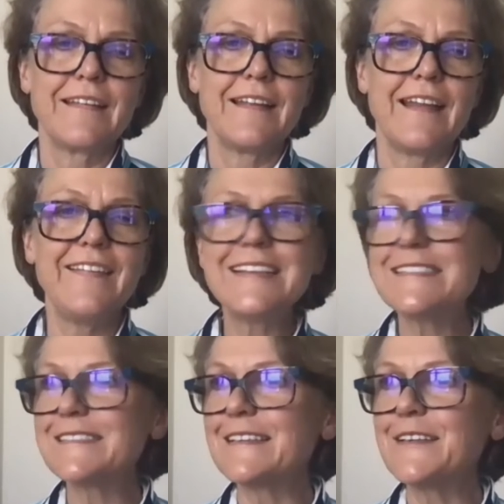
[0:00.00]
And this
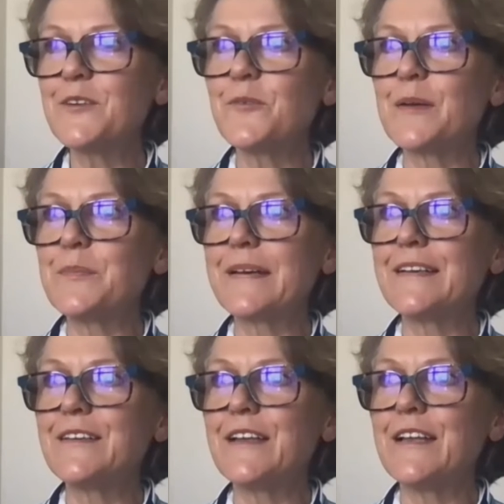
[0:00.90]
is a little one, but
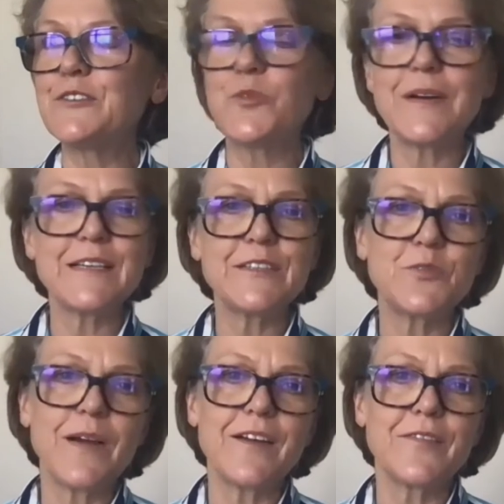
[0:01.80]
in
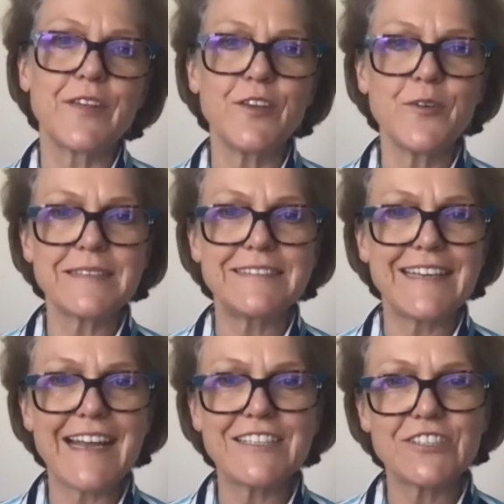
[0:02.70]
2012, the
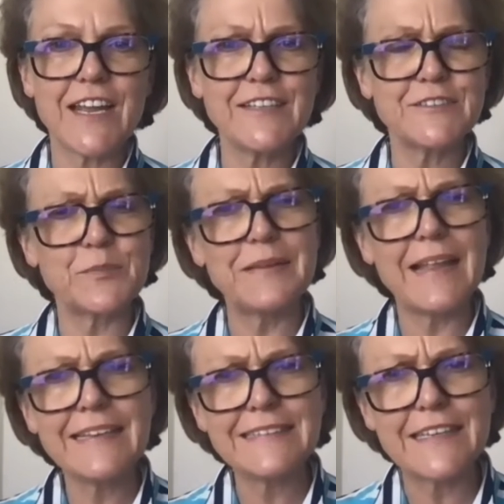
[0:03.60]
USDA changed the
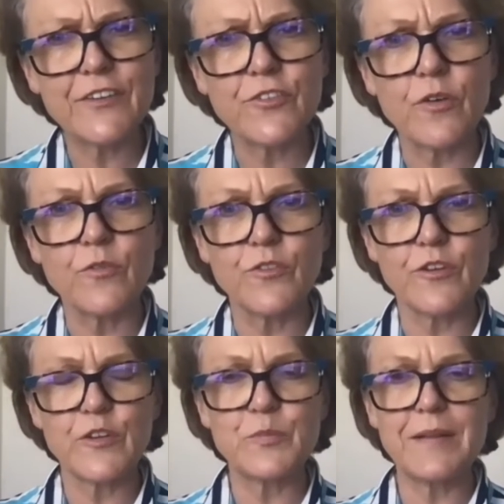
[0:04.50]
planting zones on
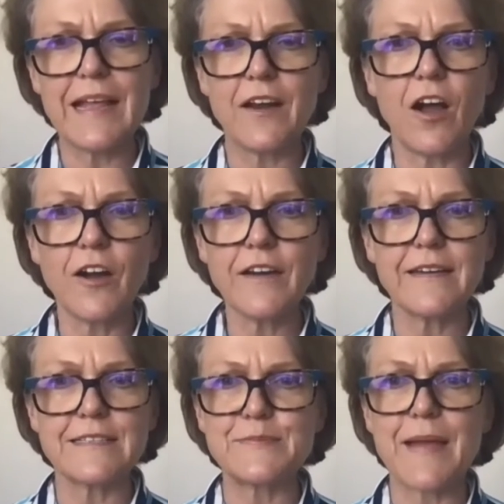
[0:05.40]
its plant
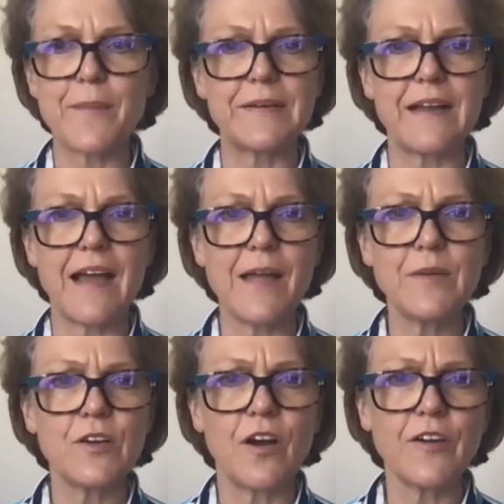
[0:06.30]
hardiness map, and I'm
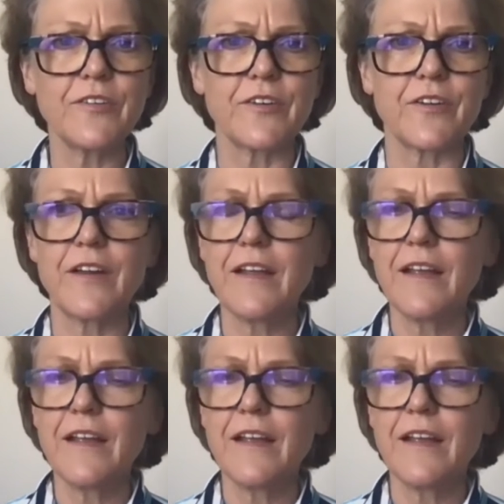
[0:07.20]
a gardener.